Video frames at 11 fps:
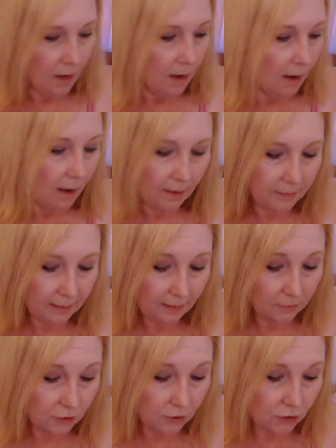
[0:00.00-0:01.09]
I think I'll
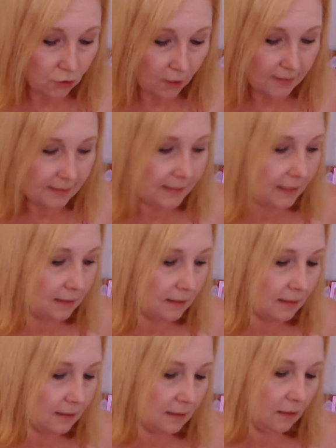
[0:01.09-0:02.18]
just try sticking
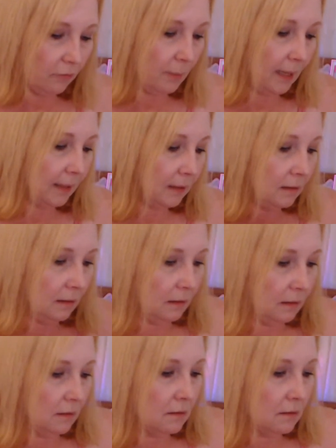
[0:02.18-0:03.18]
this stuff back in there.